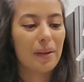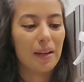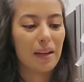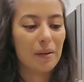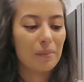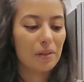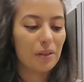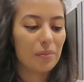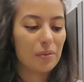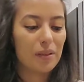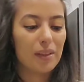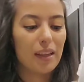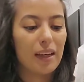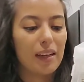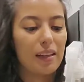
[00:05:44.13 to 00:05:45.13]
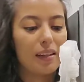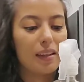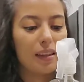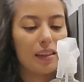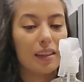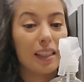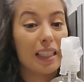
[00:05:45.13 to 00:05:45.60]
but I'm super excited.
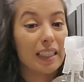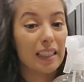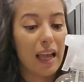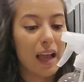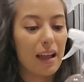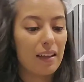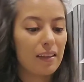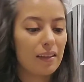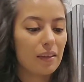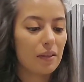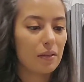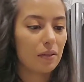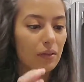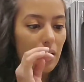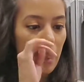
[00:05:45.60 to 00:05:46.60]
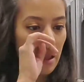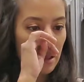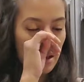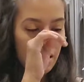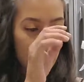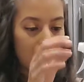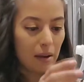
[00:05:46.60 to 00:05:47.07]
It's glass, so
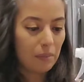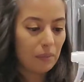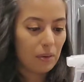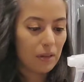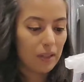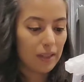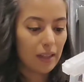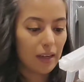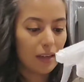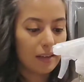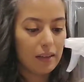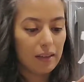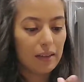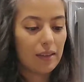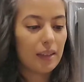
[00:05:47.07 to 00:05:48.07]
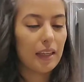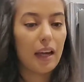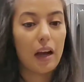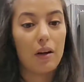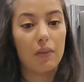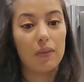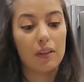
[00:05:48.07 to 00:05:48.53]
I'm really excited to see
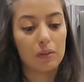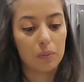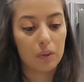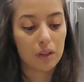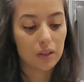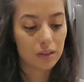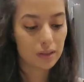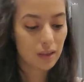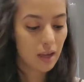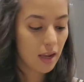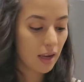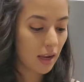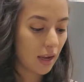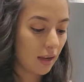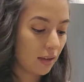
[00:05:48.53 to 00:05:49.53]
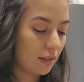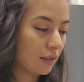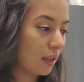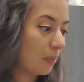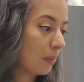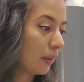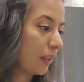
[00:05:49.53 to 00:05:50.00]
how this works. And
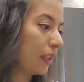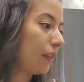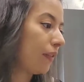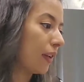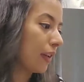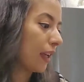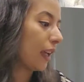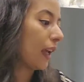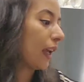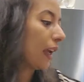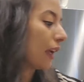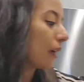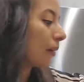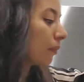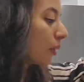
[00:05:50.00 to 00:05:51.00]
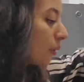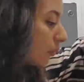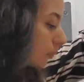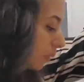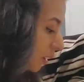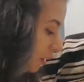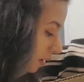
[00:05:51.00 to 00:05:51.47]
I believe it came
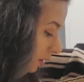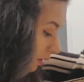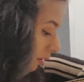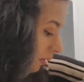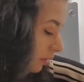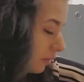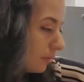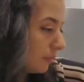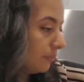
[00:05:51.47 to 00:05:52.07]
with